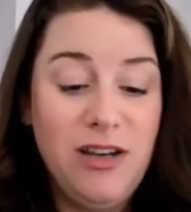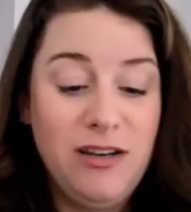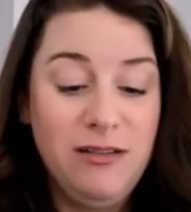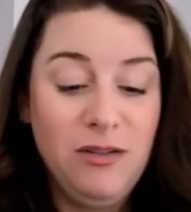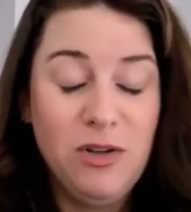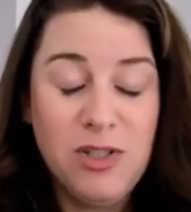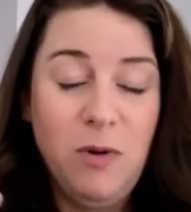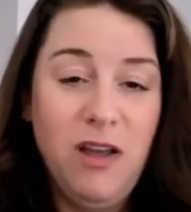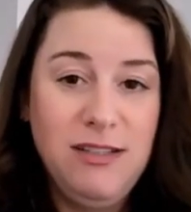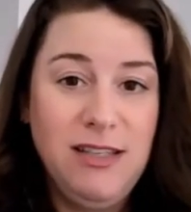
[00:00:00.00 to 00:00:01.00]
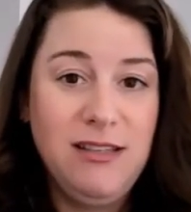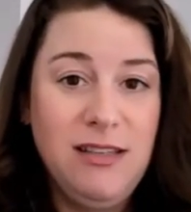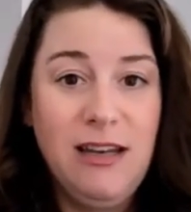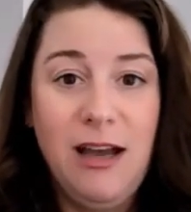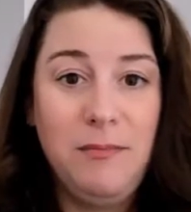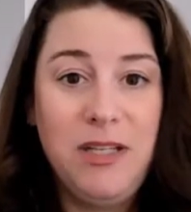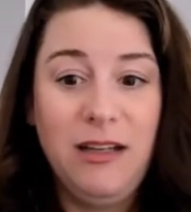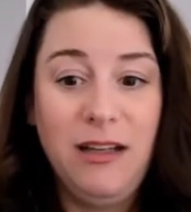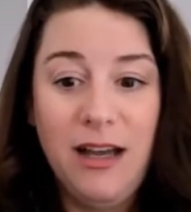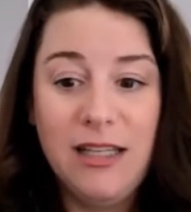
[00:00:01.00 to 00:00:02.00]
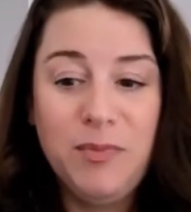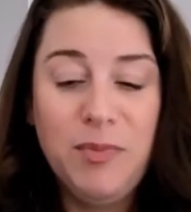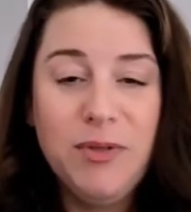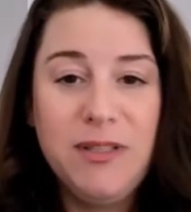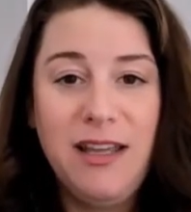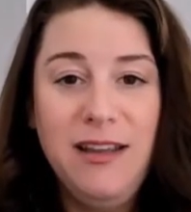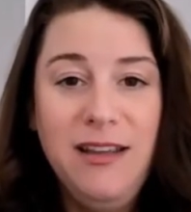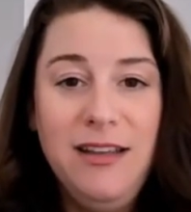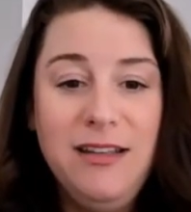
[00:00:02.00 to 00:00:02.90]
and as well as the synoptic gospels that